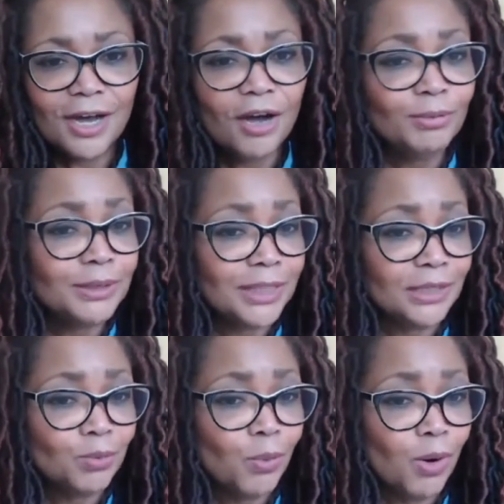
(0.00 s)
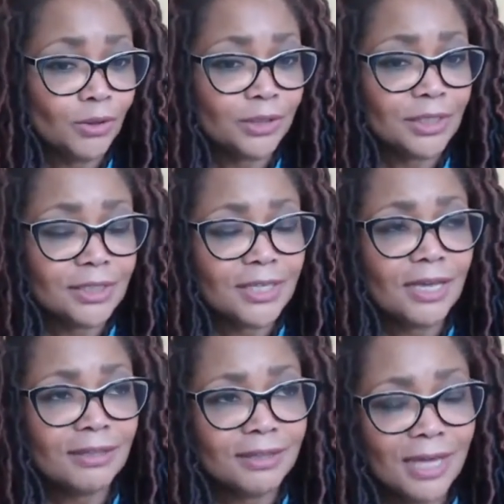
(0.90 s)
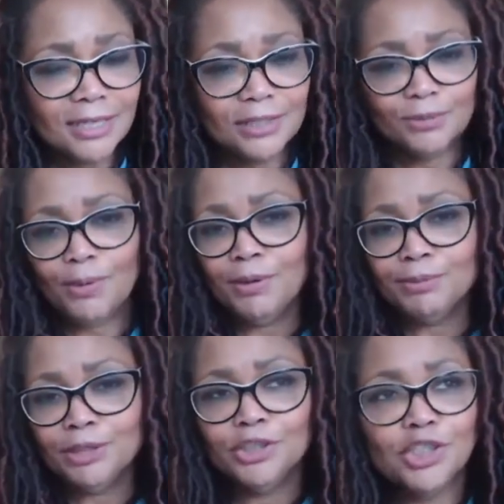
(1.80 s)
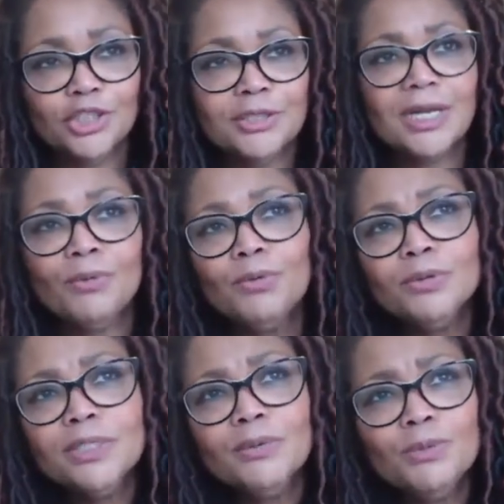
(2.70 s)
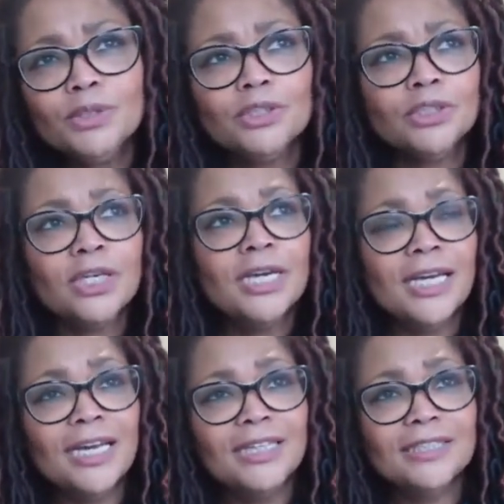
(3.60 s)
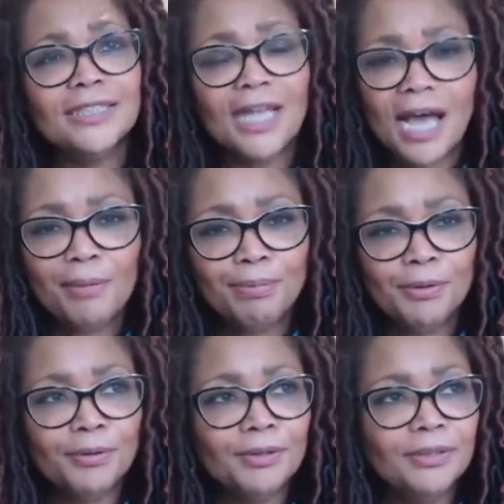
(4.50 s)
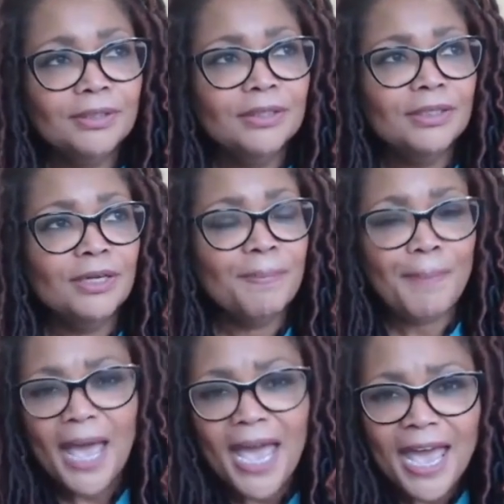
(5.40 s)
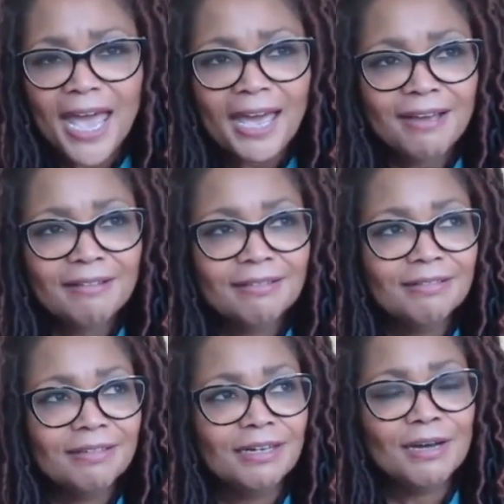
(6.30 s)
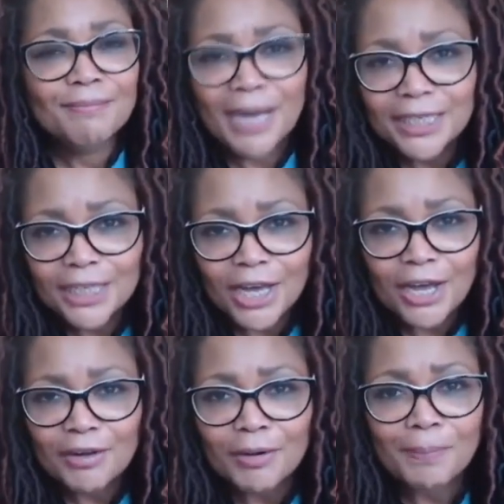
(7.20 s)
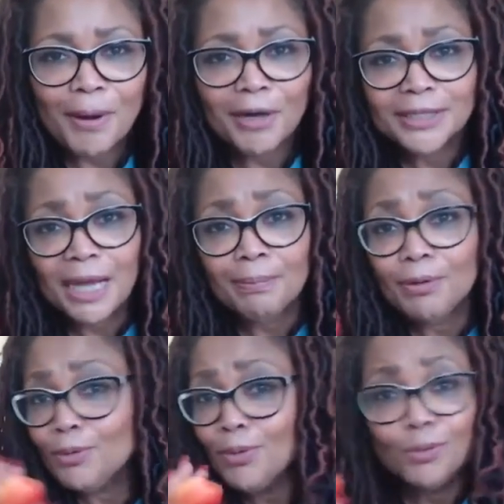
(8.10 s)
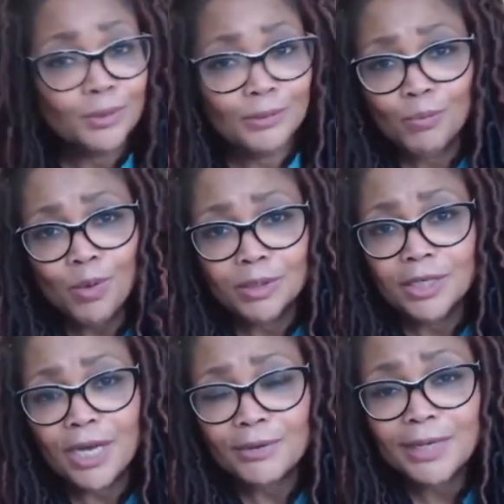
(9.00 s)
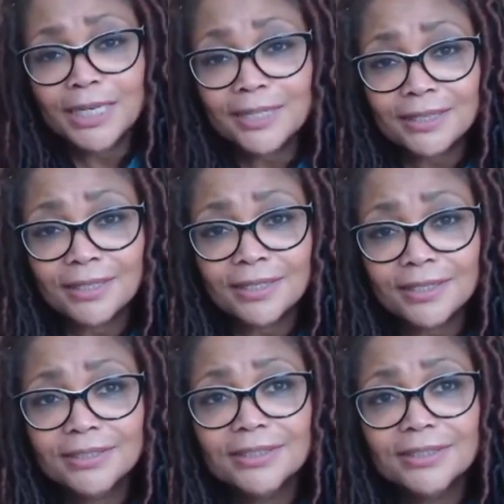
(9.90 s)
I would eat 1. So that is what I'm going to juice. Now, I also wouldn't eat an apple, a pear, a mango, a pineapple all in one go either.